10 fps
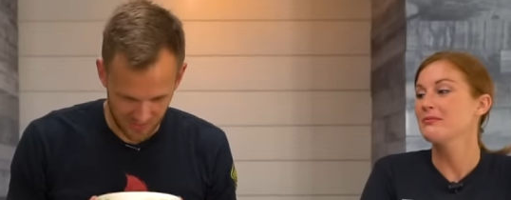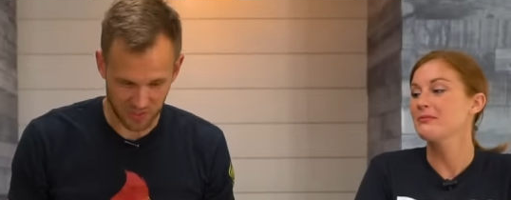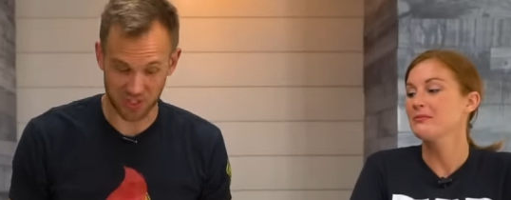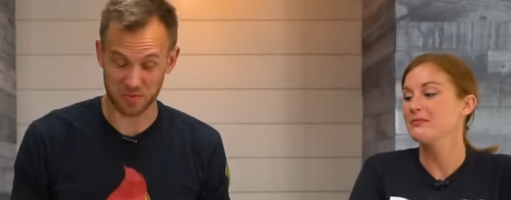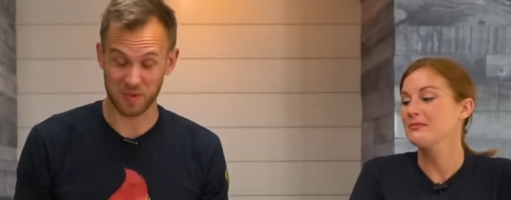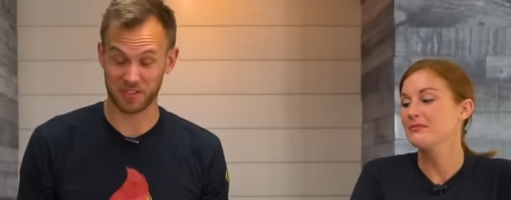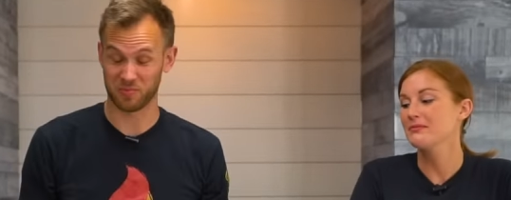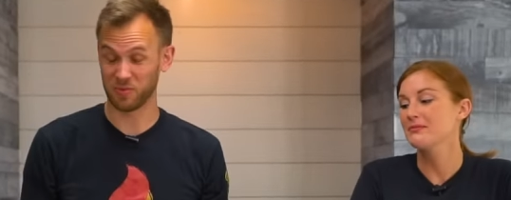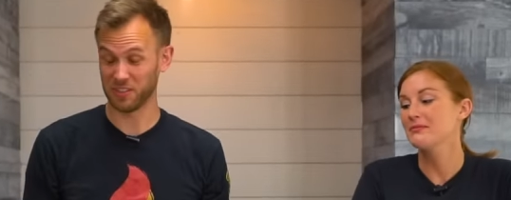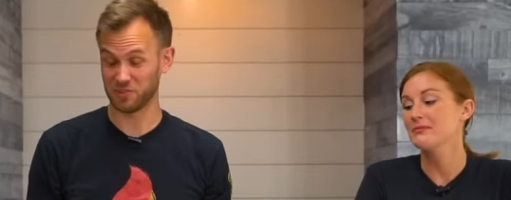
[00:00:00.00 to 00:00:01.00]
Speaker 1: just smells
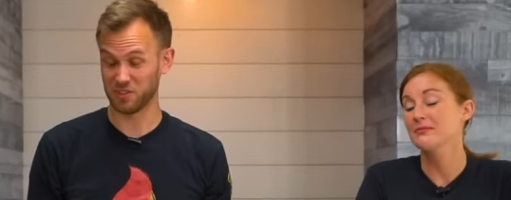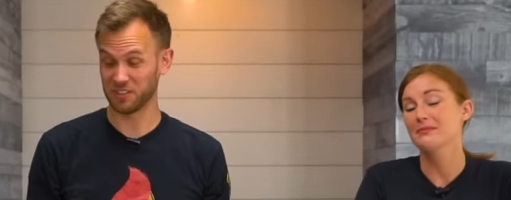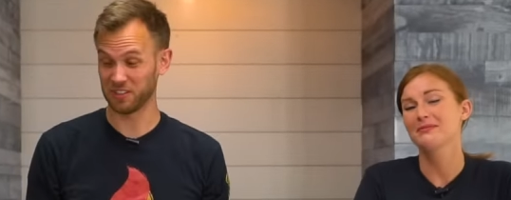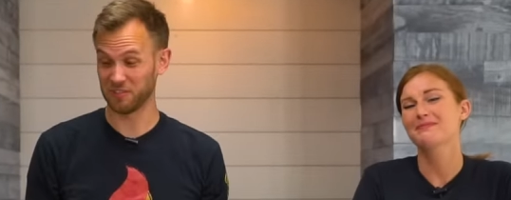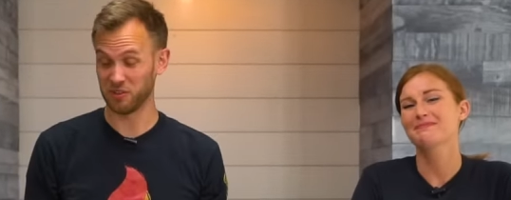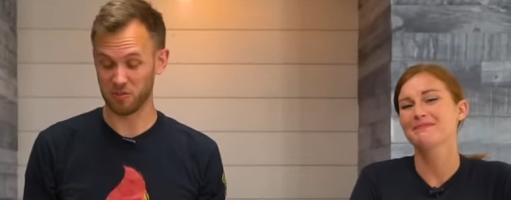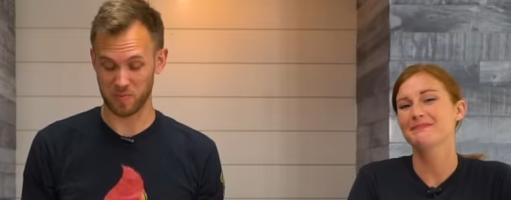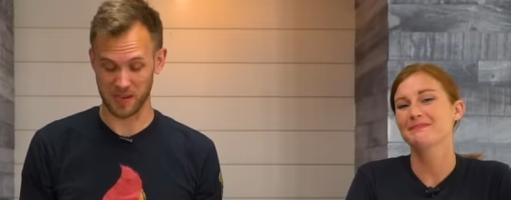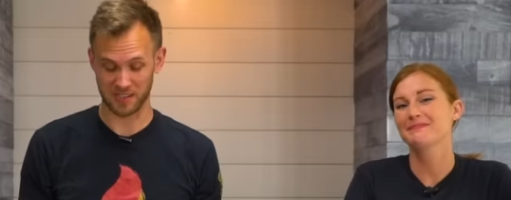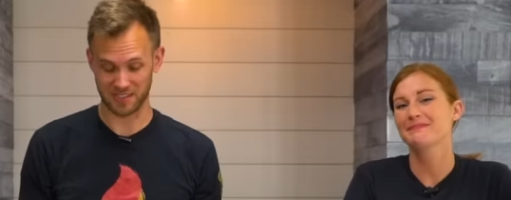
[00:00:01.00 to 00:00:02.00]
really strongly of
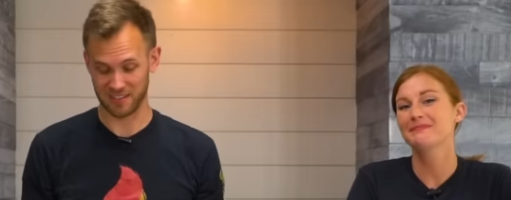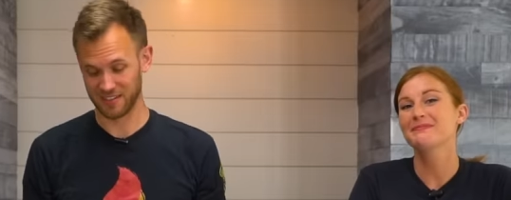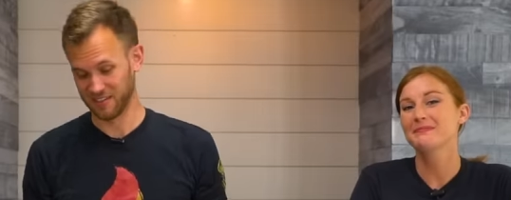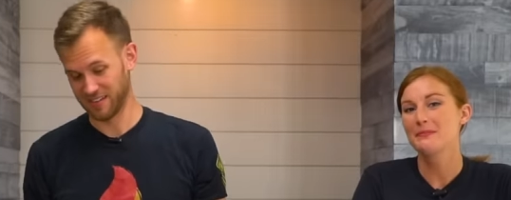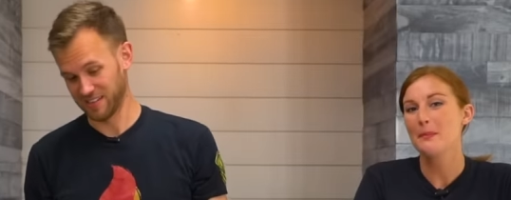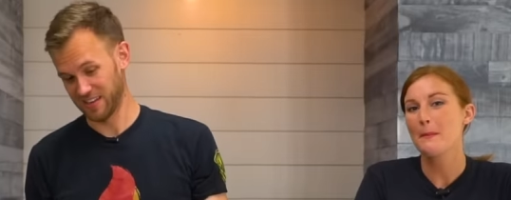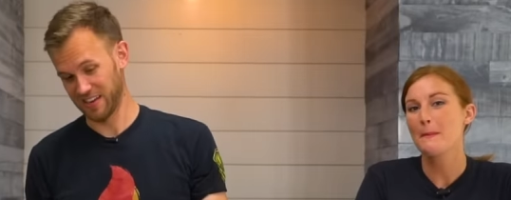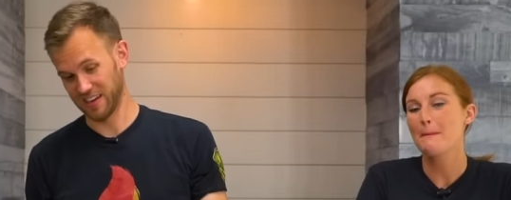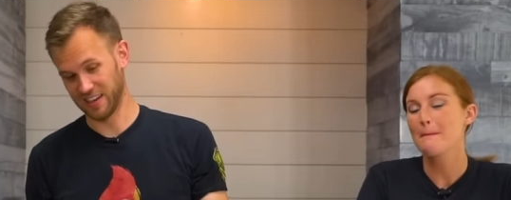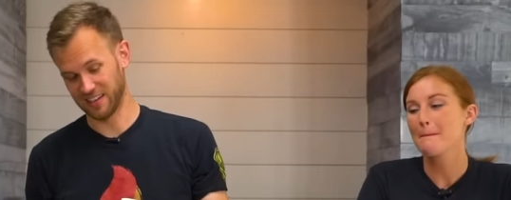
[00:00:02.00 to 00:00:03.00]
toothpaste,
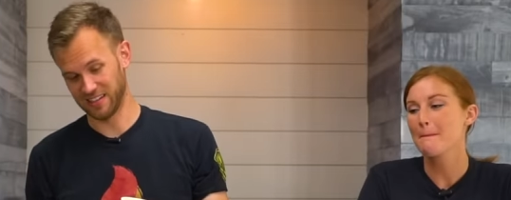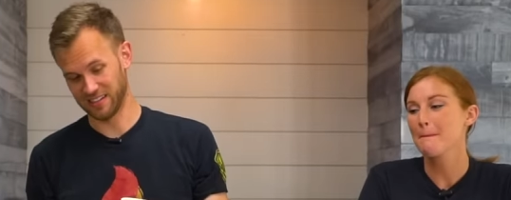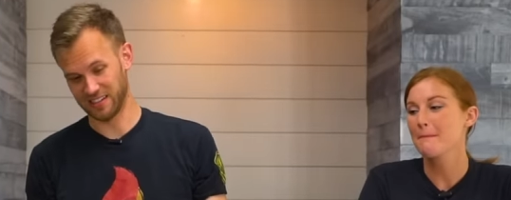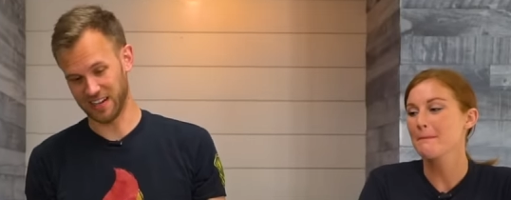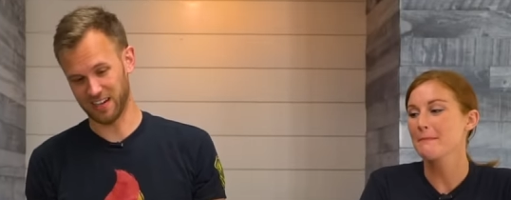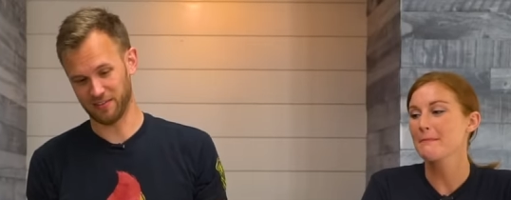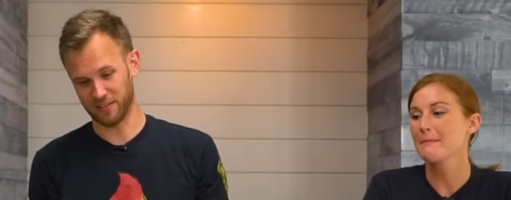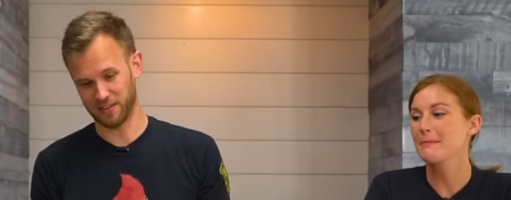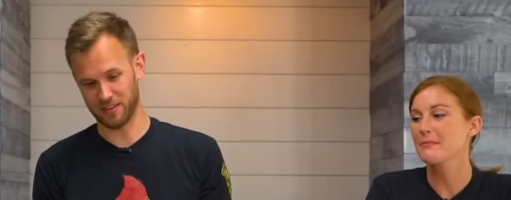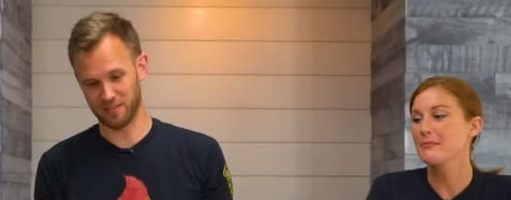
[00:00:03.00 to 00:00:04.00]
and it's kind of
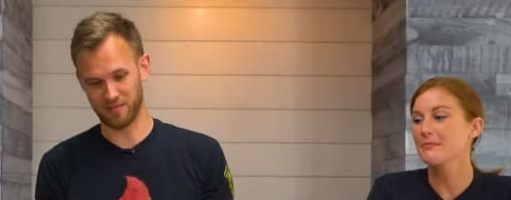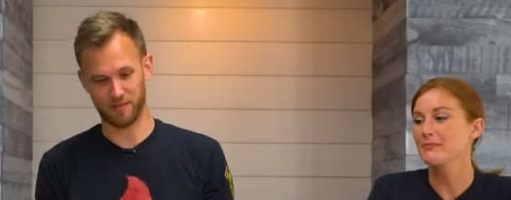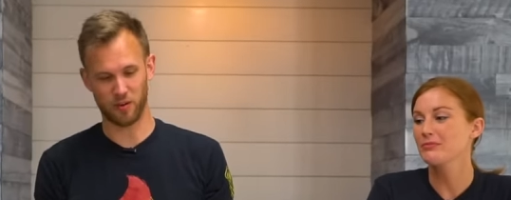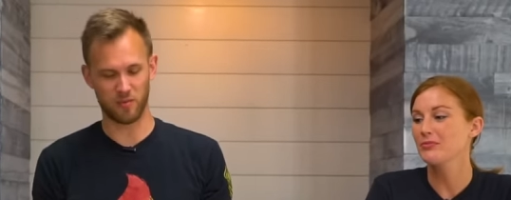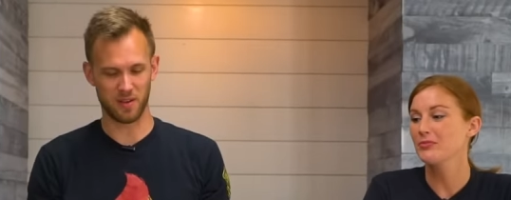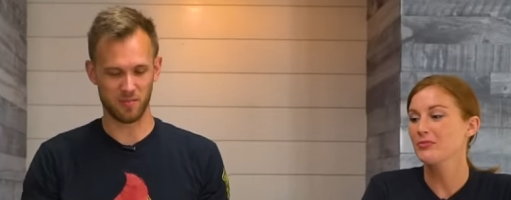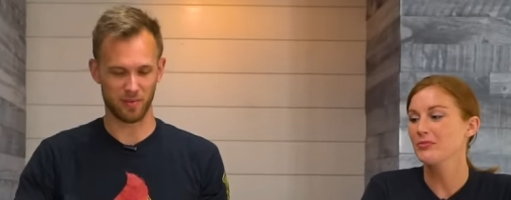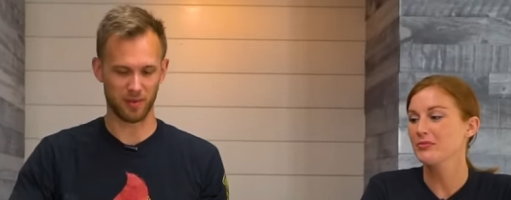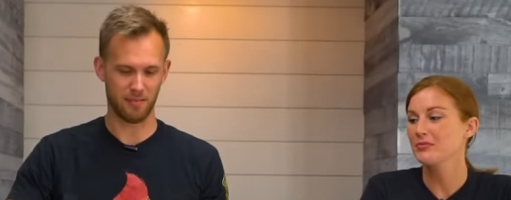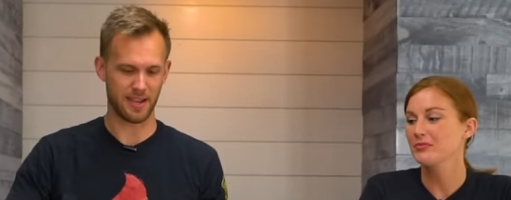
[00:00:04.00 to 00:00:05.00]
a foamy,
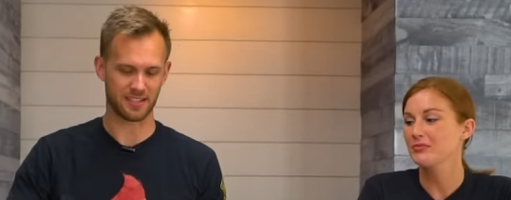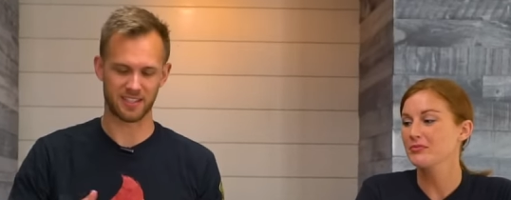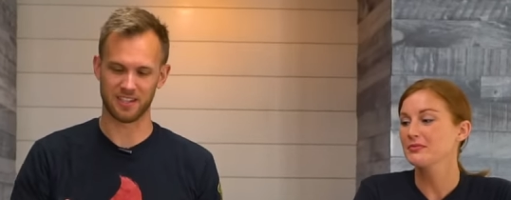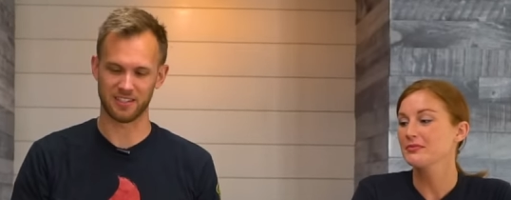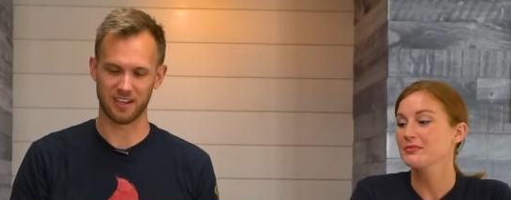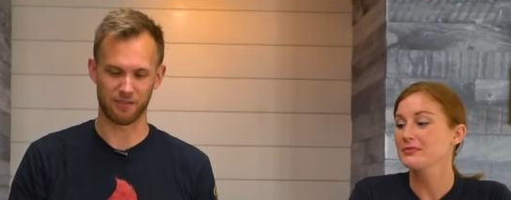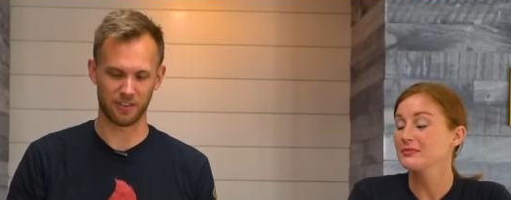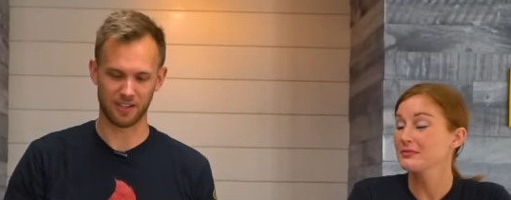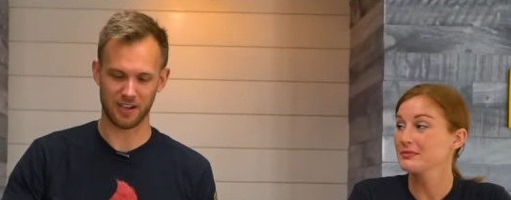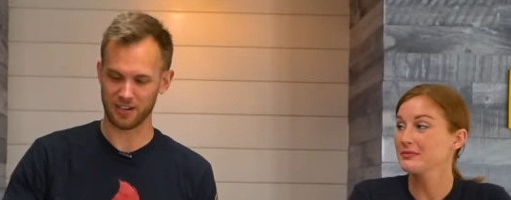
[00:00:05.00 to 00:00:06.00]
bubbly mess that has
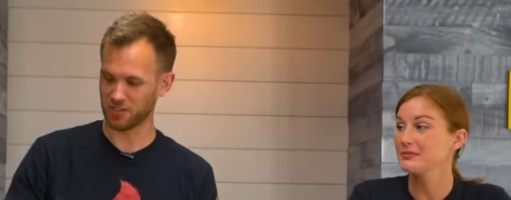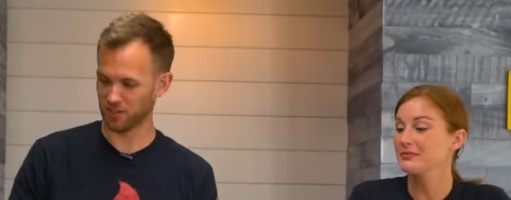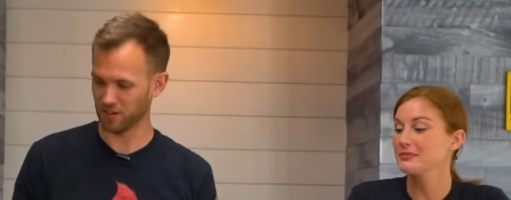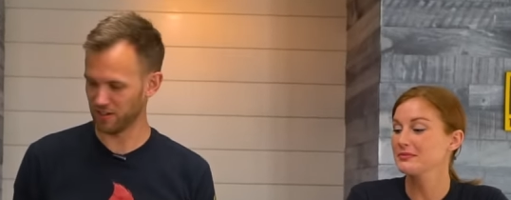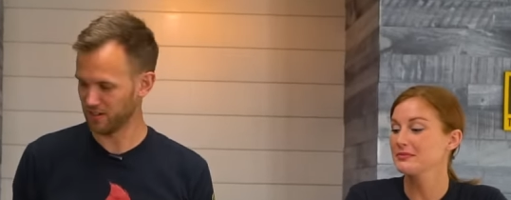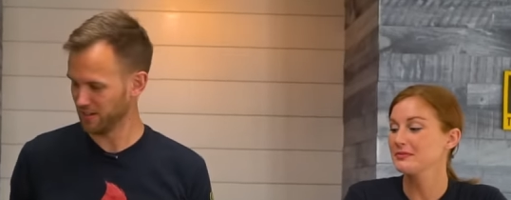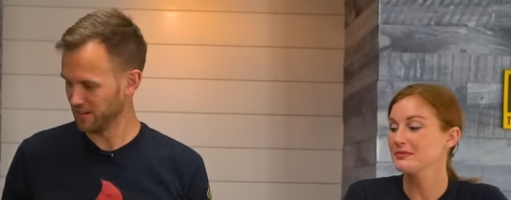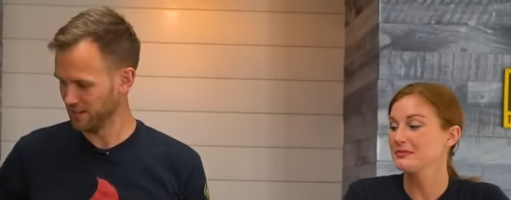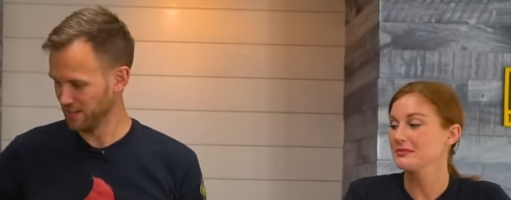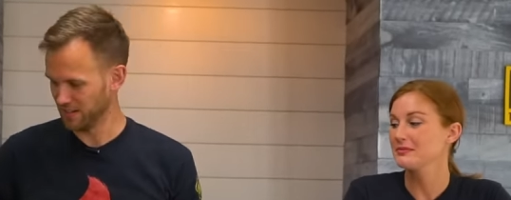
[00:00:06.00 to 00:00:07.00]
definitely not turned
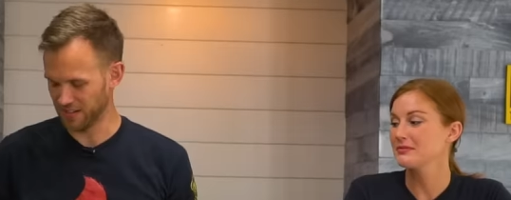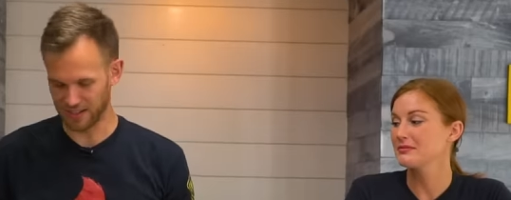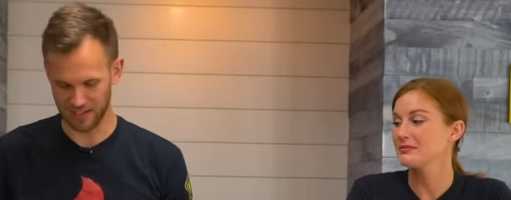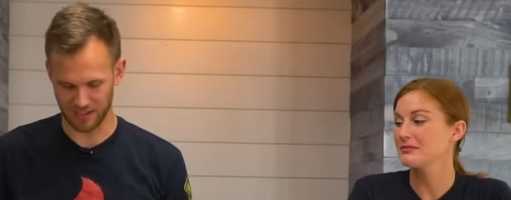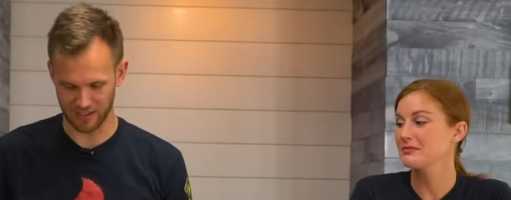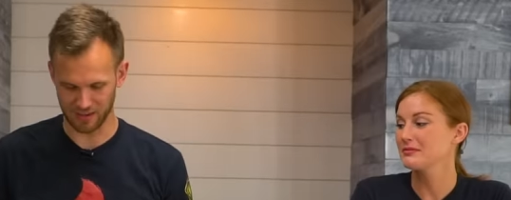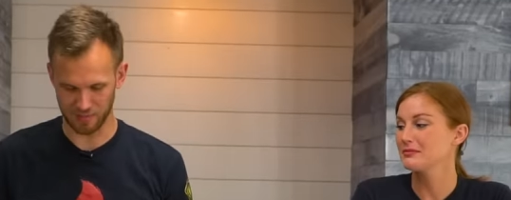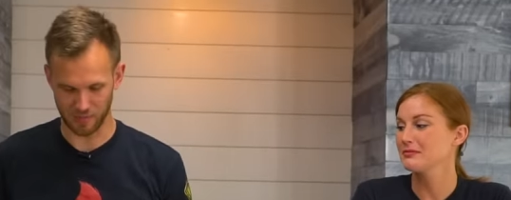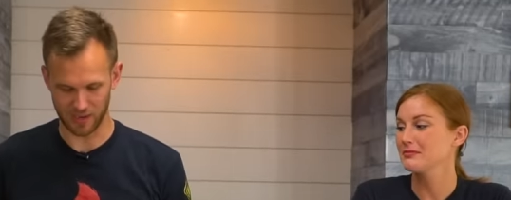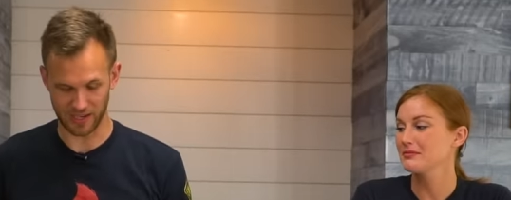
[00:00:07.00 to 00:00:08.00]
into anything.
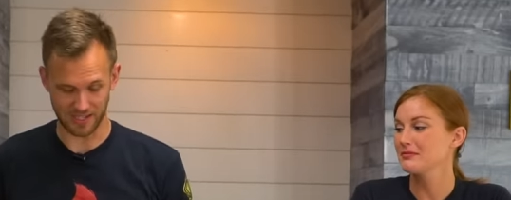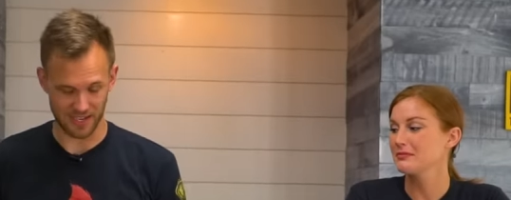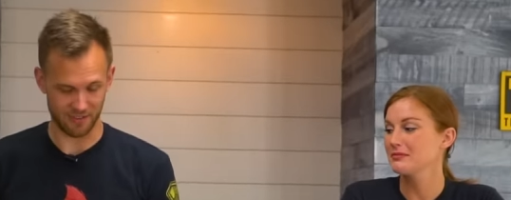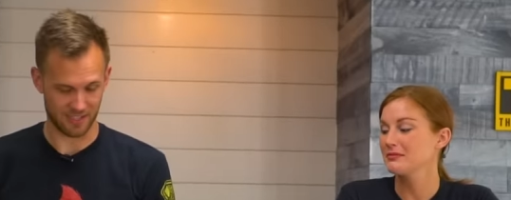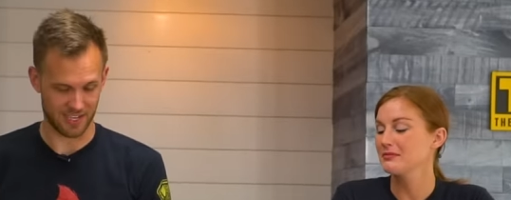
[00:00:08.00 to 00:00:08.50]
Well, I guess I haven't